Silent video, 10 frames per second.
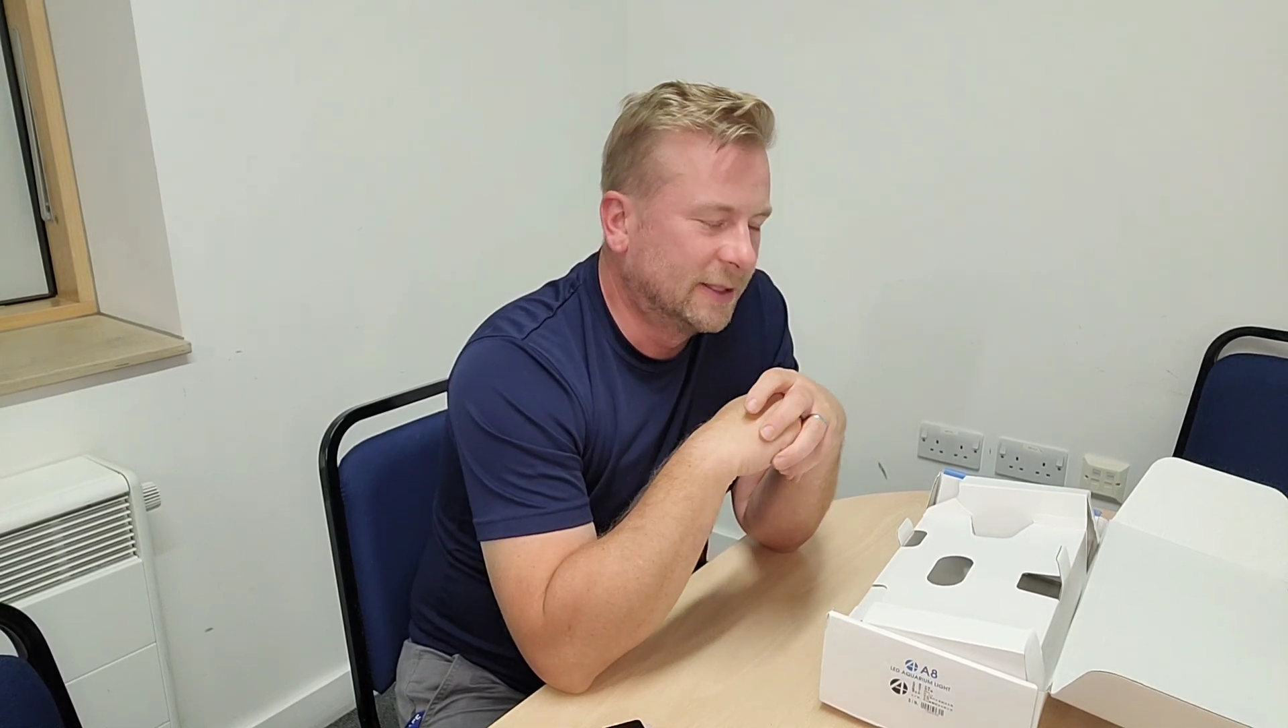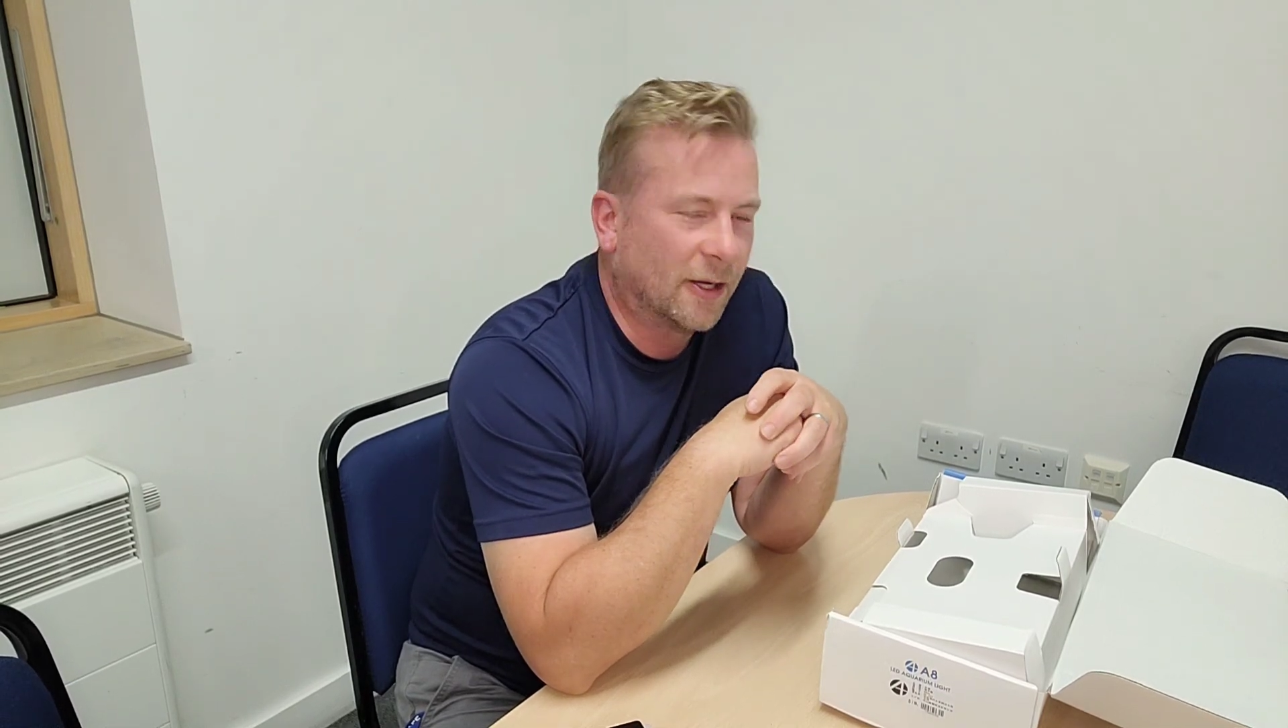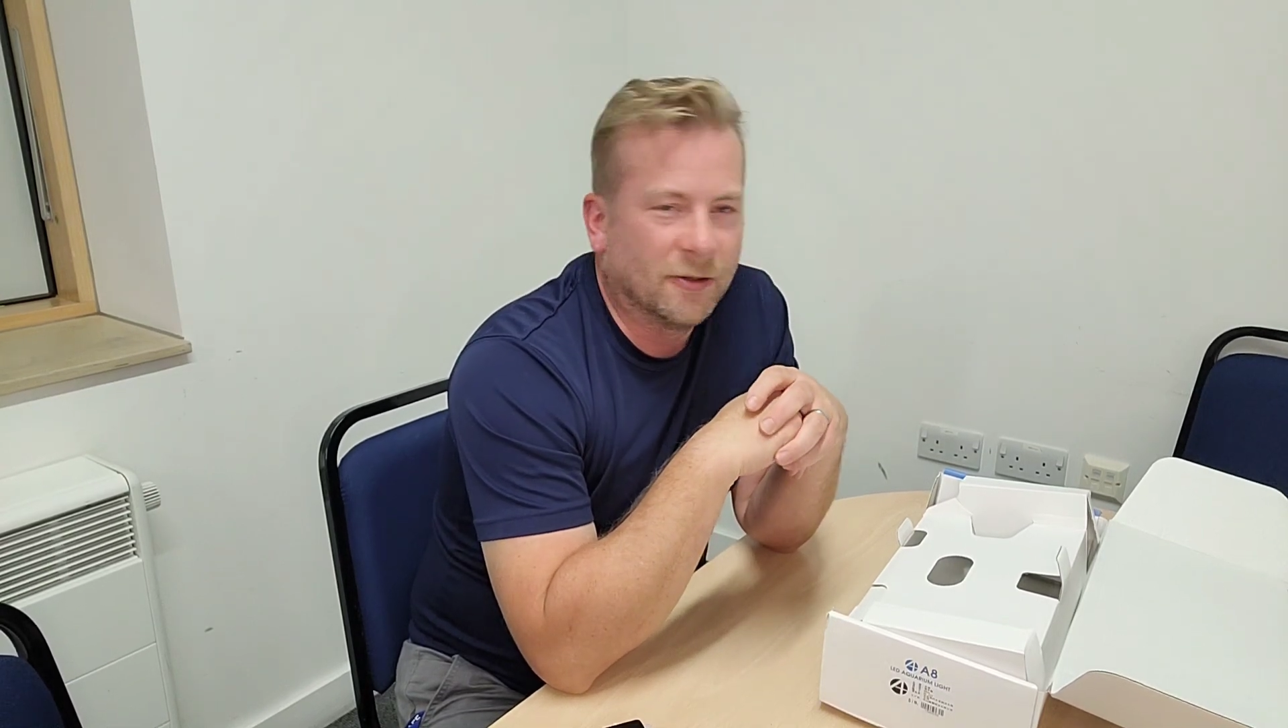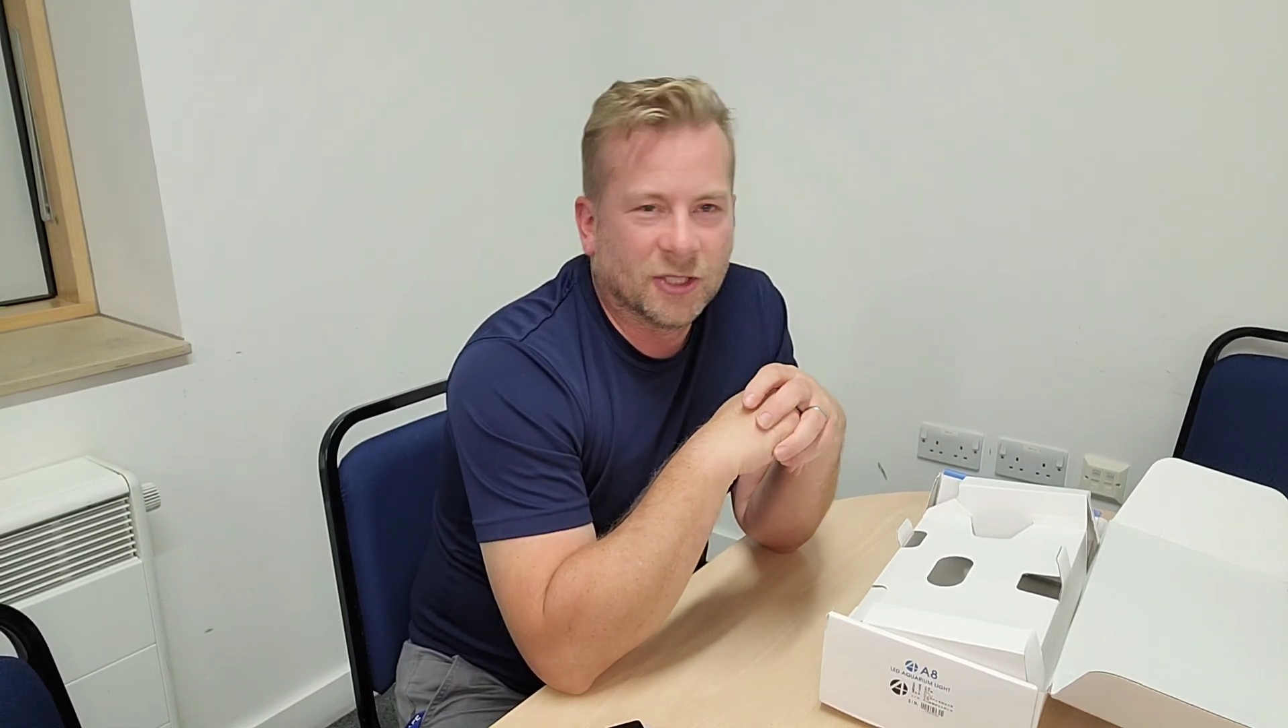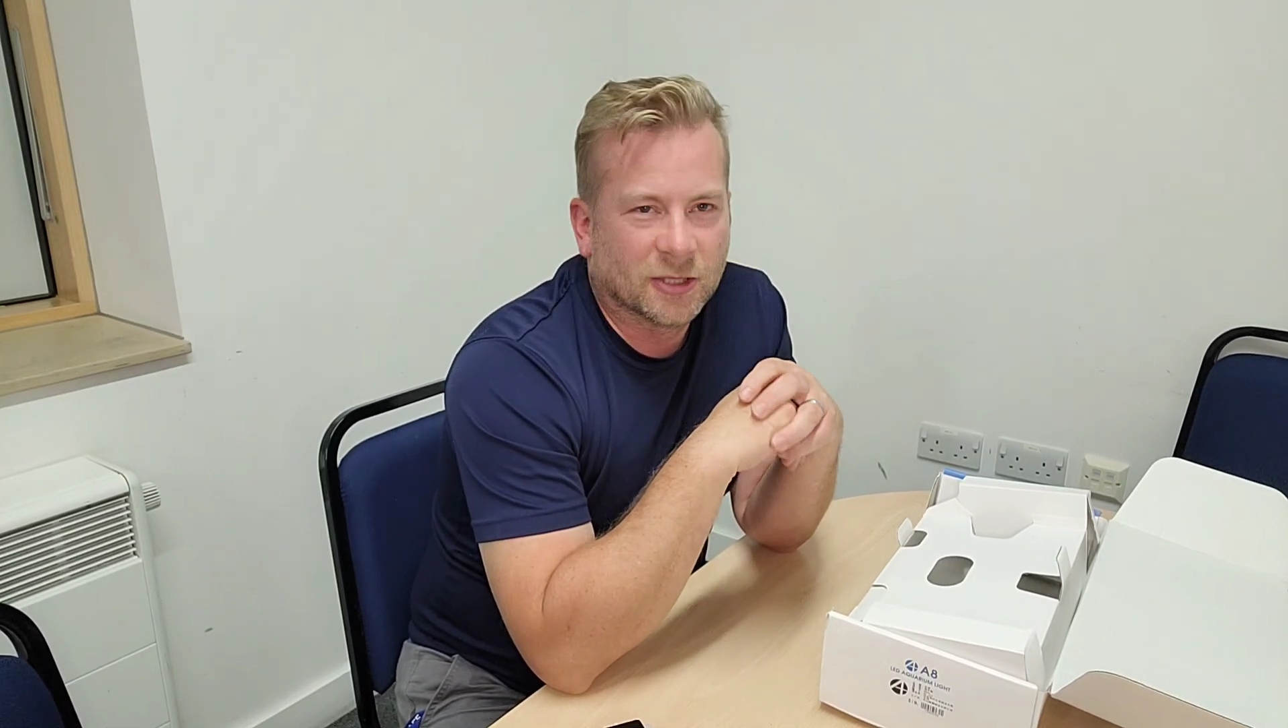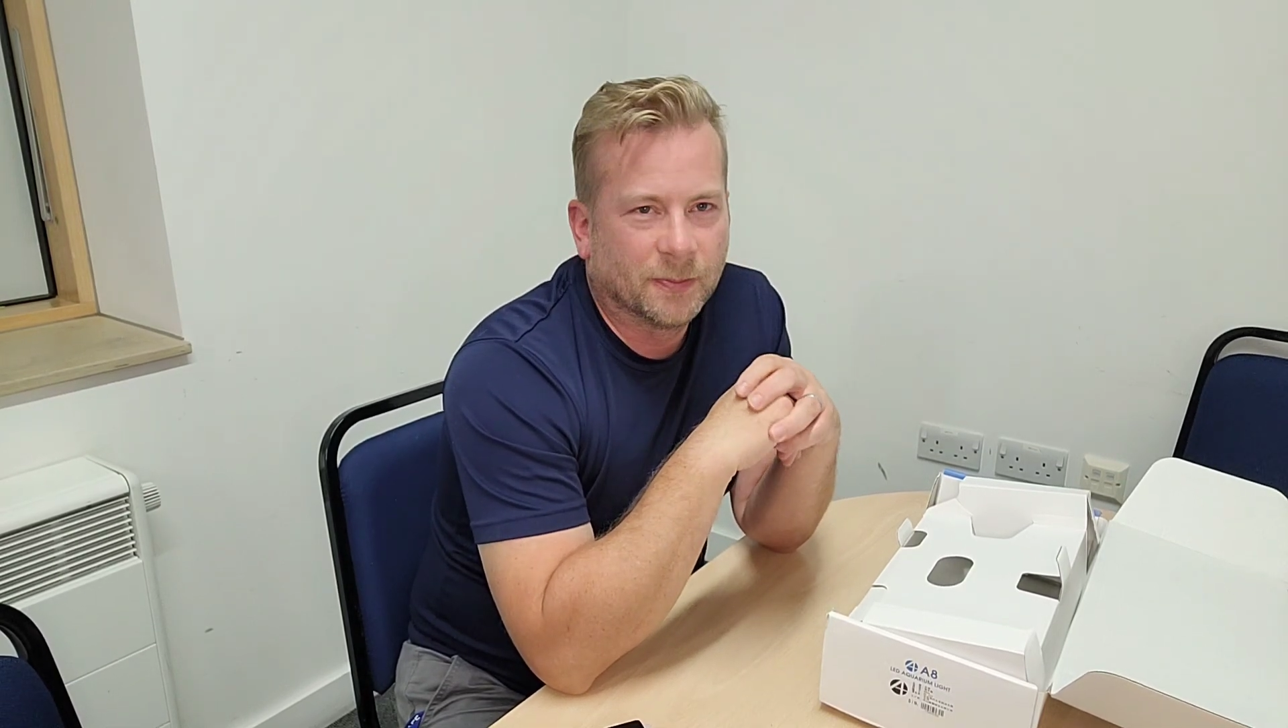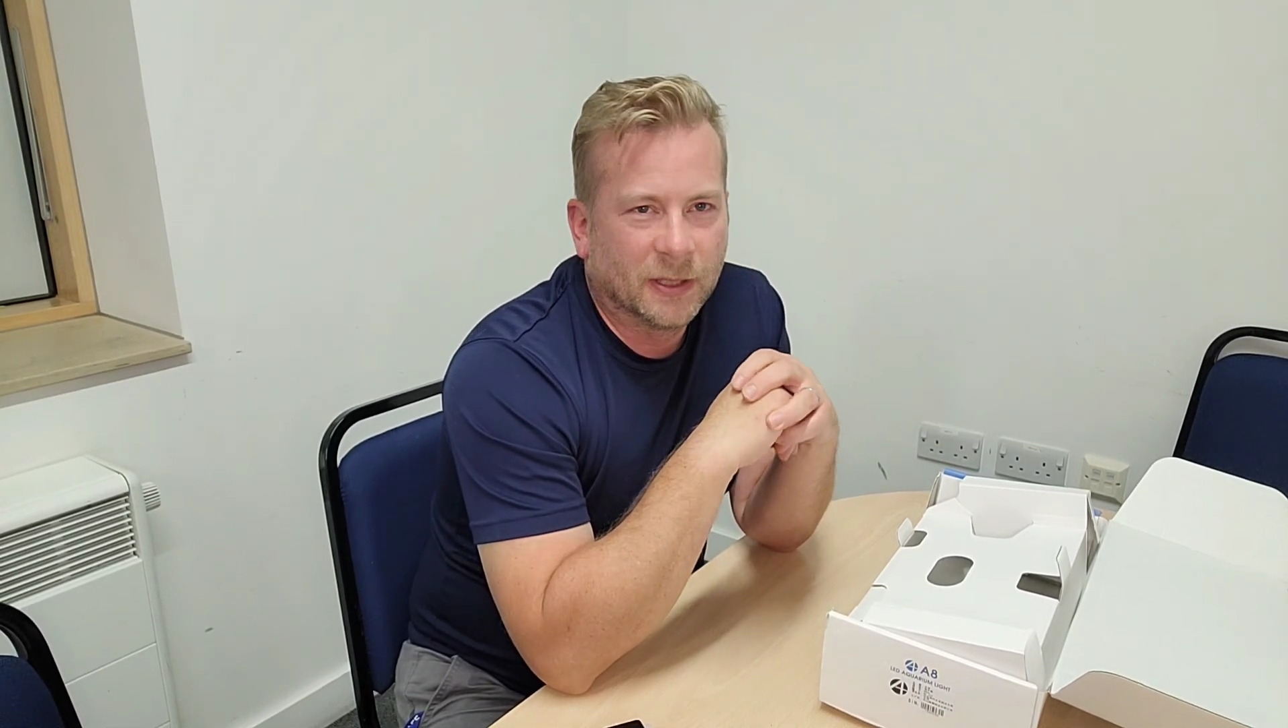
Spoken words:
So it would just